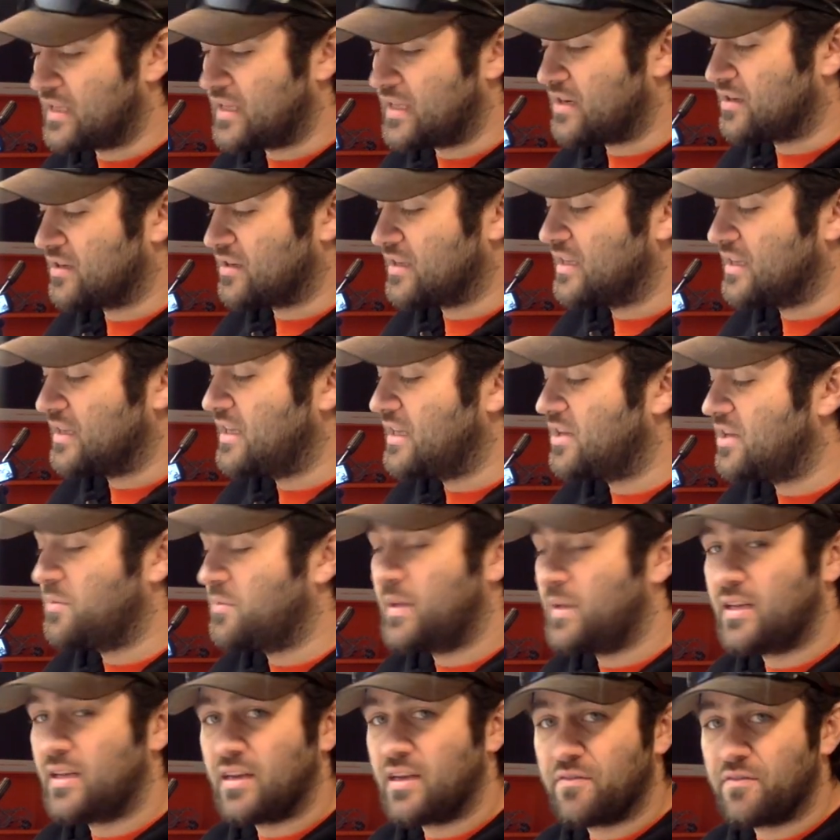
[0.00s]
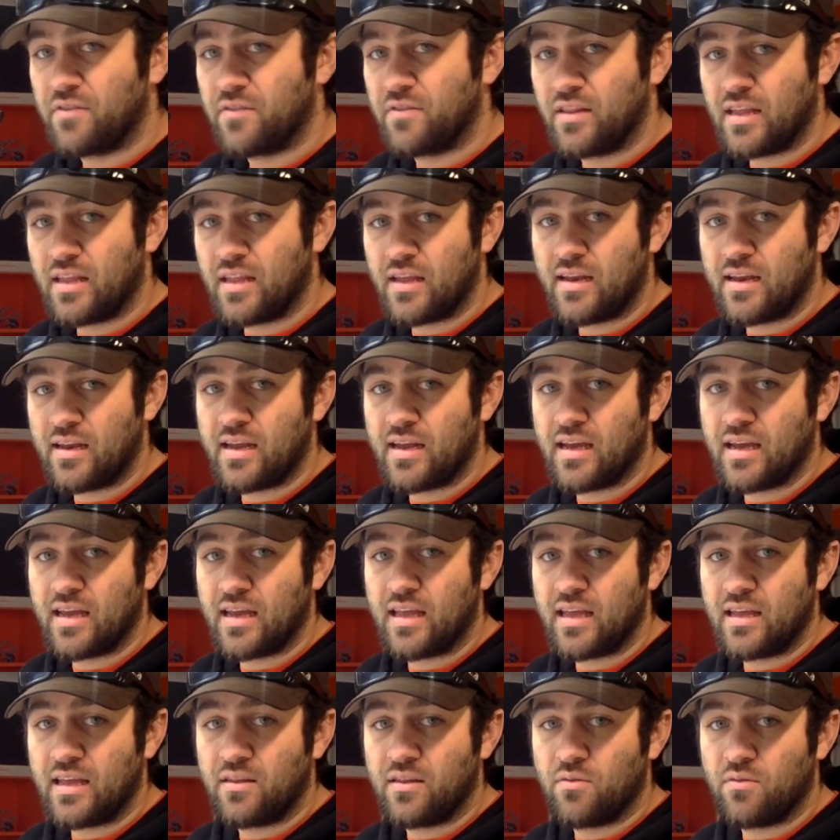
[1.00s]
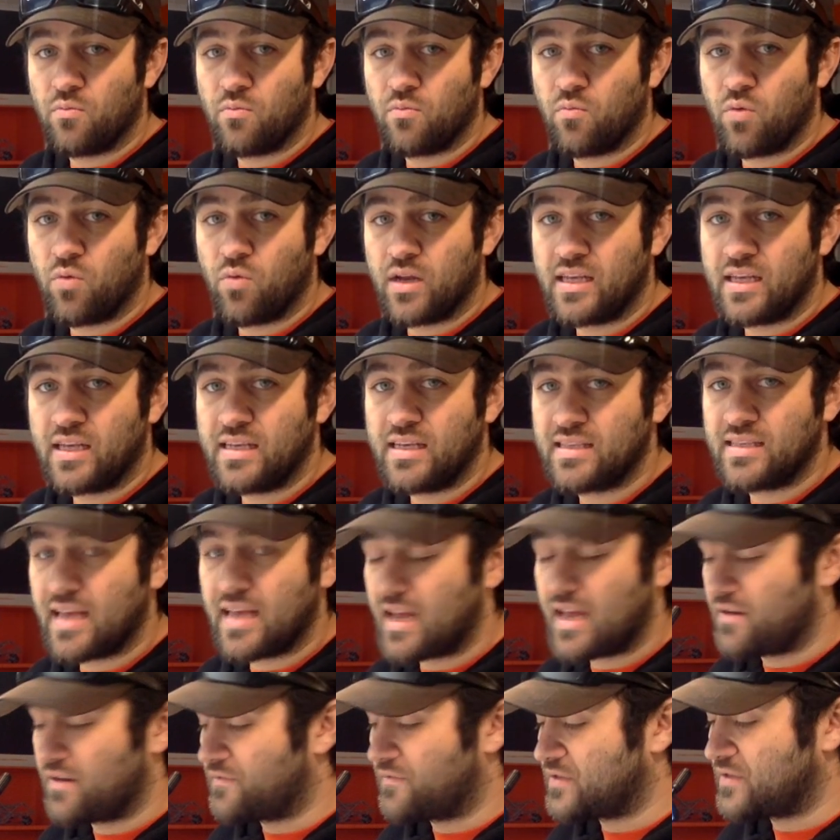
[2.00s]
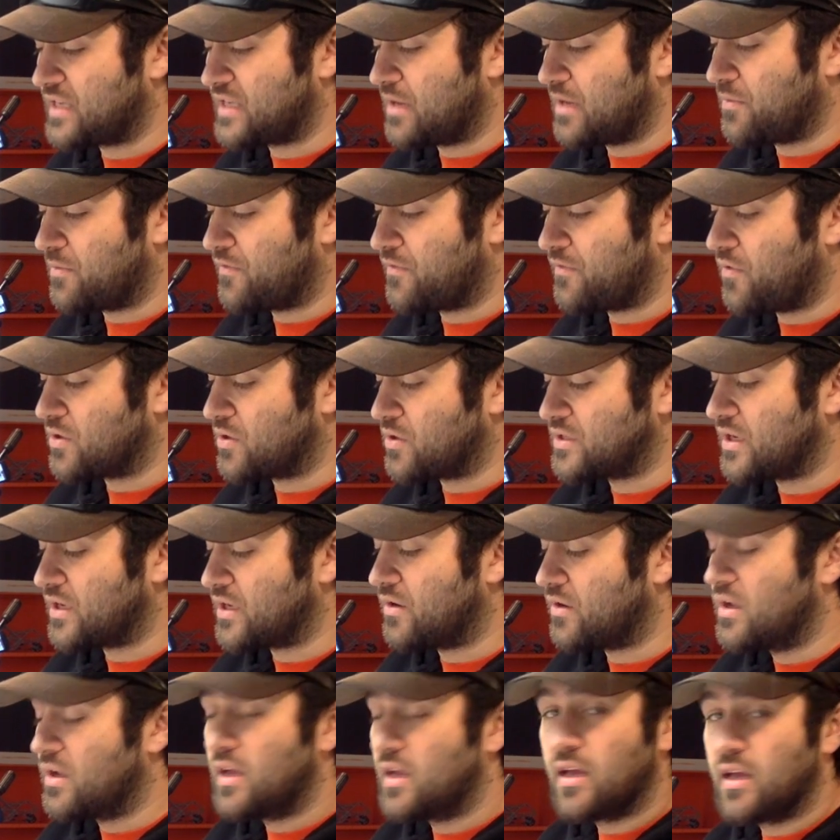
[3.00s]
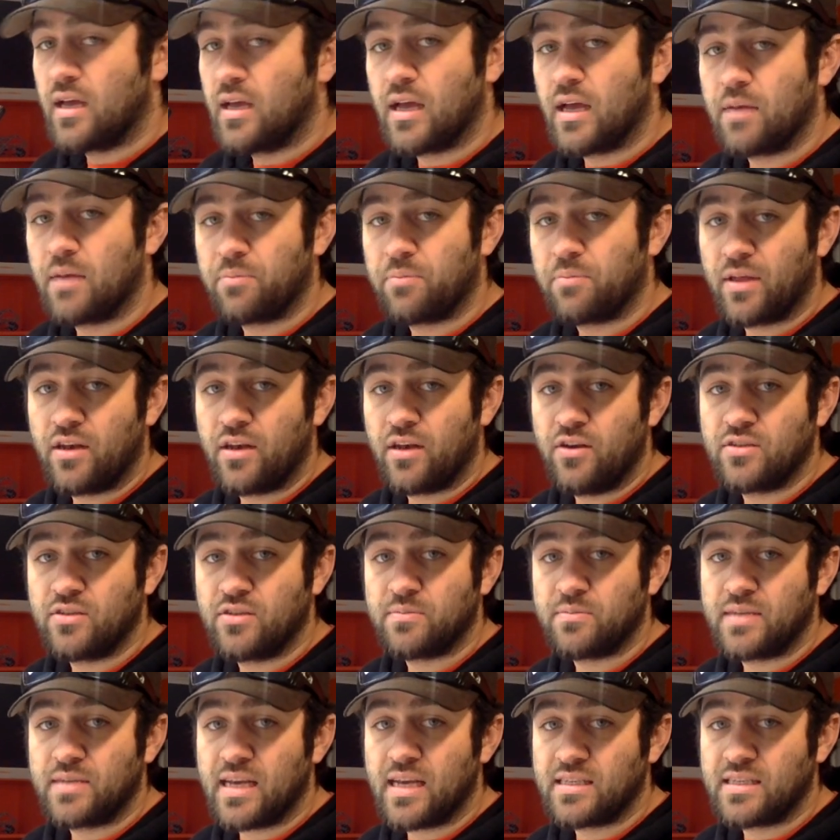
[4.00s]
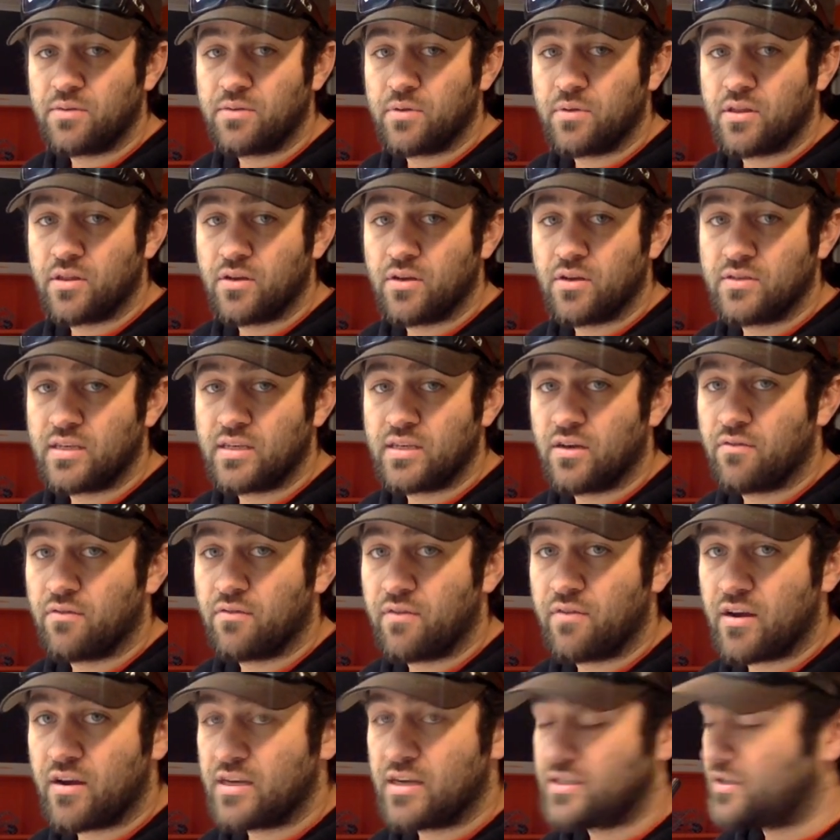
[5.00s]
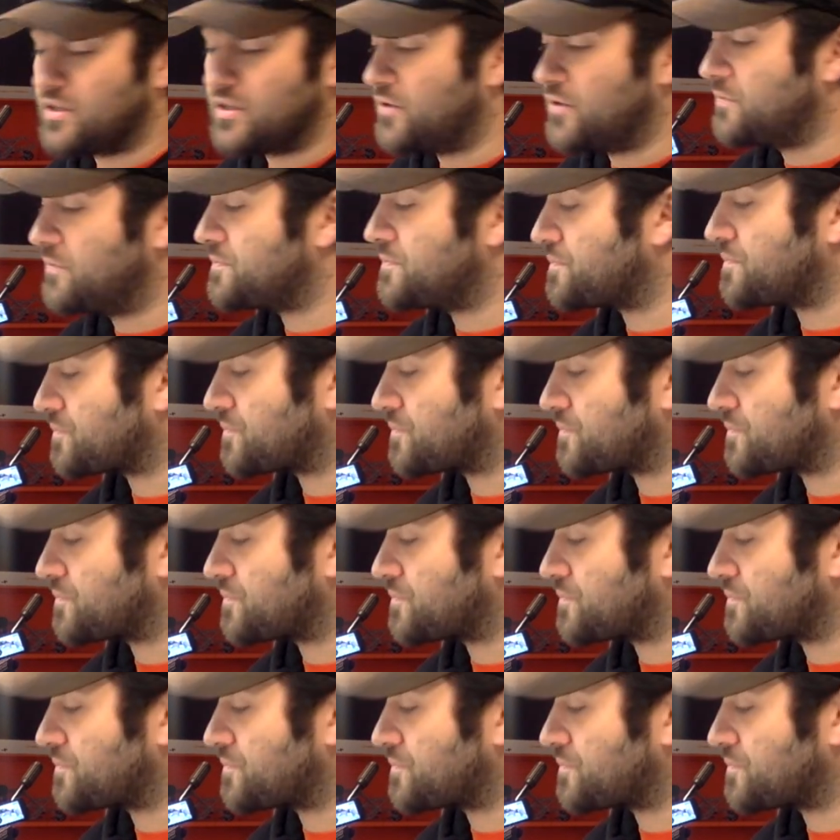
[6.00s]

They're a little bit different than what he's had for sale before, so plan to do some testing with those here very soon.